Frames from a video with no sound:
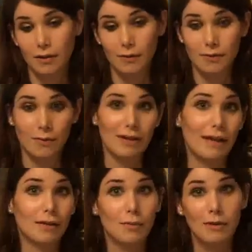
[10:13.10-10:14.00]
So
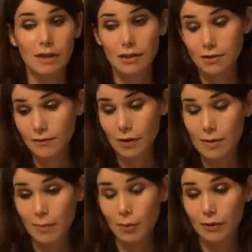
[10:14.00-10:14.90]
again, communication is
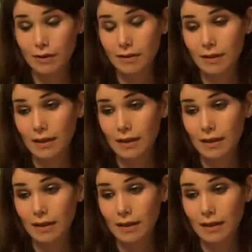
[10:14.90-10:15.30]
very important.